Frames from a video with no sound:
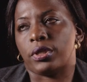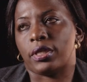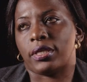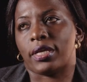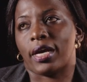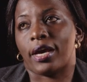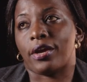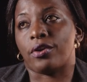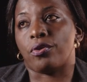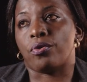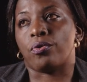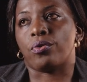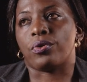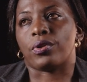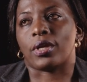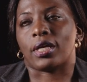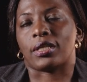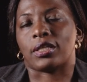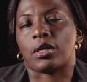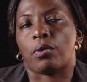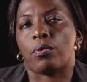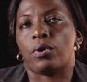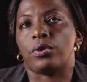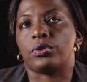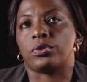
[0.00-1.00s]
did I know
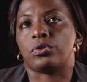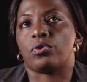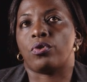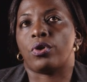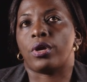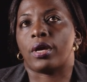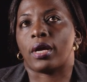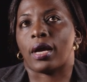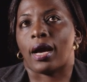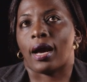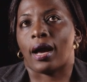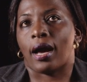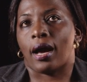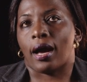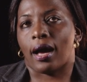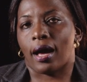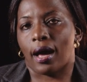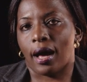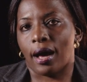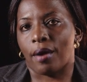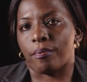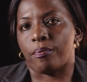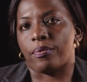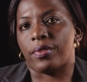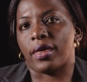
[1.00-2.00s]
that I was going
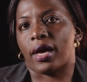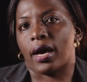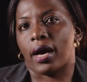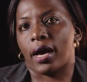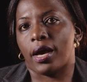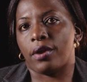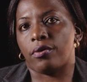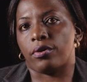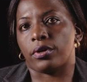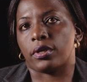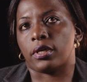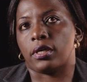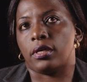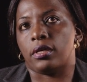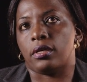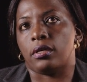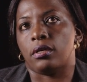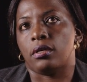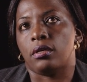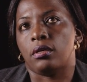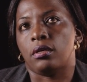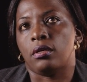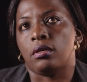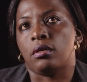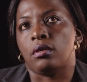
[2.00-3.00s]
up the hierarchy.
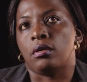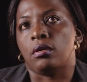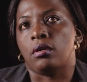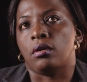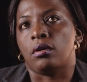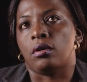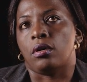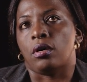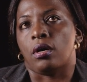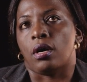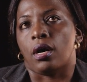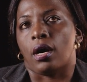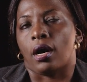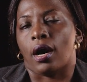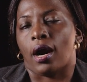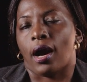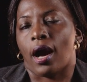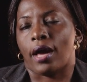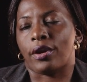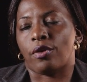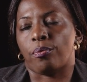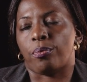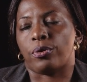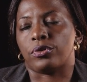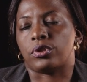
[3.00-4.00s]

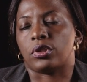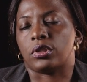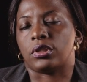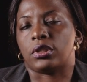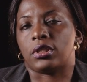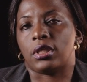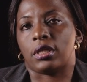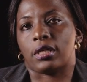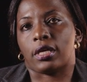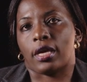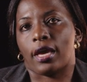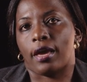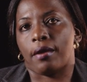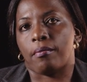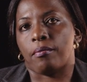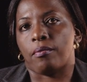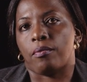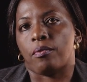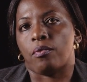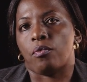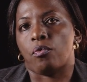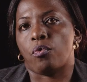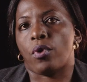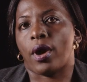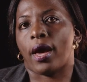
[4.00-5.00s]
An opportunity came
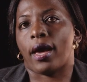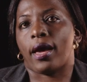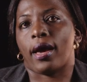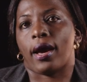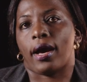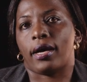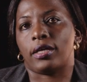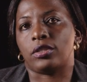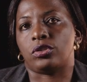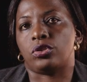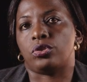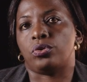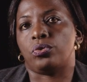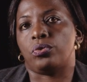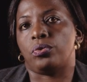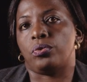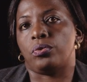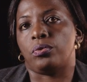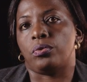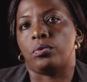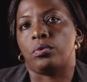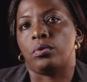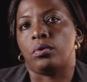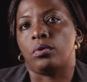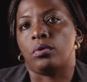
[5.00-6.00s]
where I had
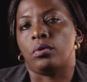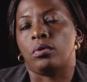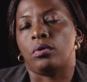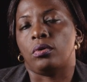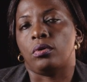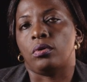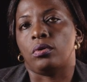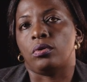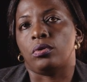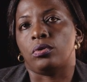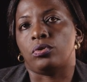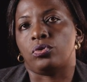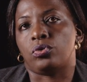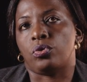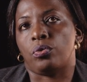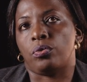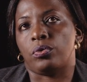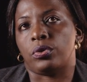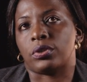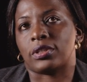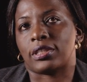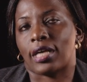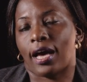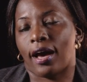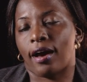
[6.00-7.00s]
to, to
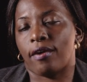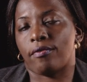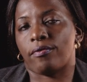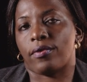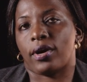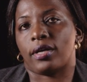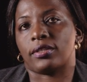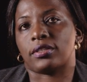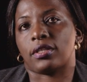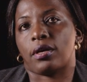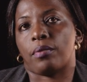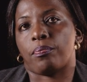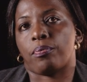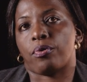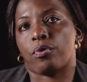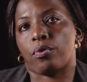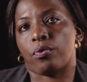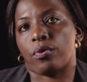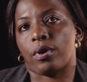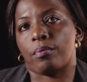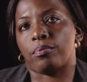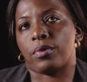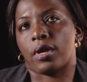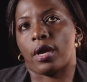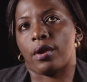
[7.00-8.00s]
serve as a
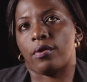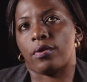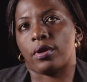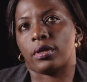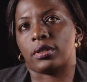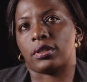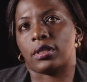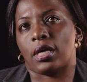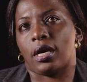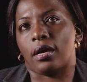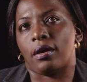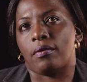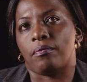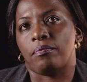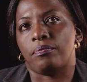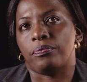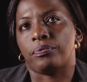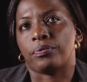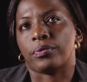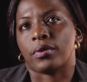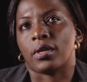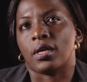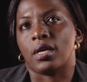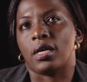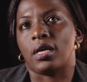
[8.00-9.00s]
program director
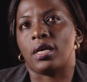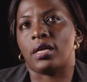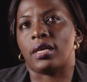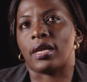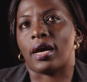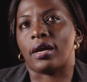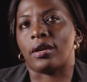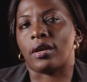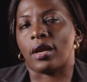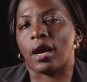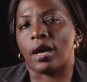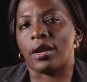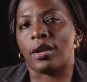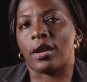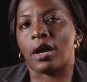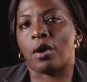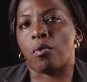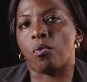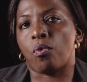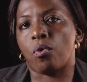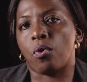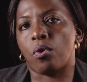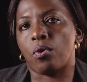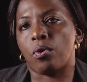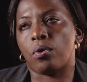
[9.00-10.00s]
in, an, in a
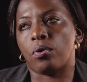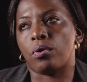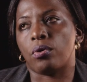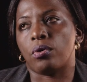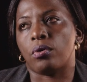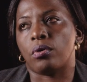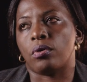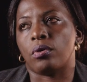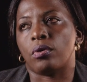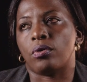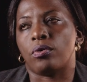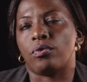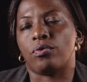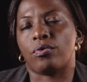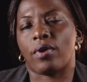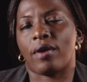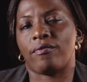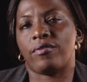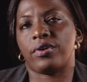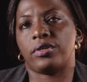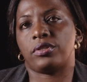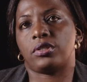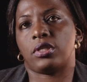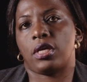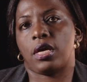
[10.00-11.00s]
war
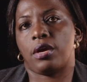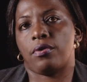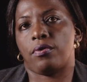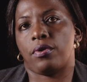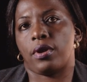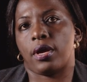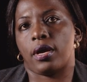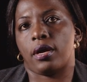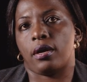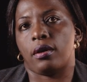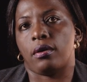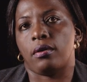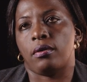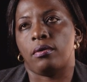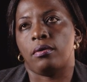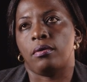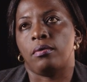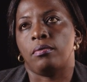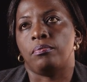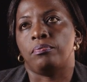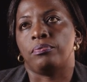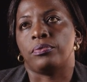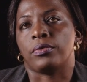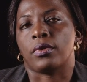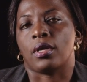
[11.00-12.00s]
ravaged area.
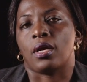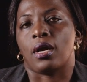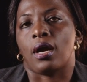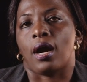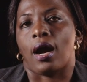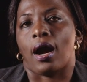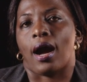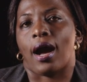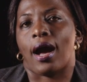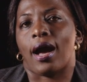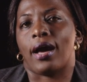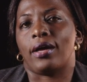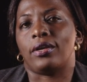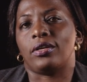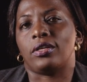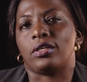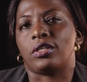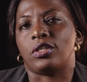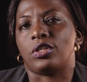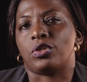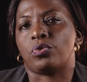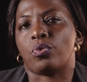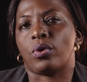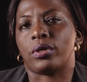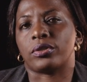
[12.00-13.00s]
And
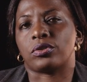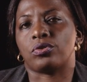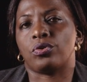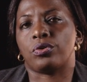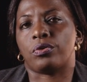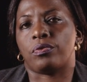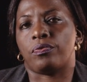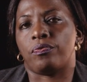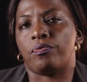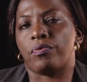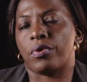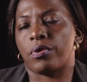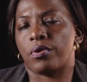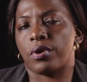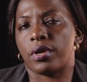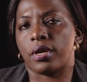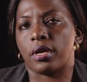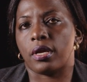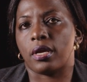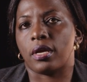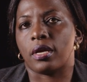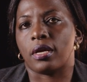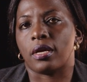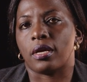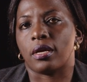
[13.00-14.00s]
it was not
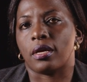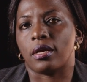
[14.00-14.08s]
very,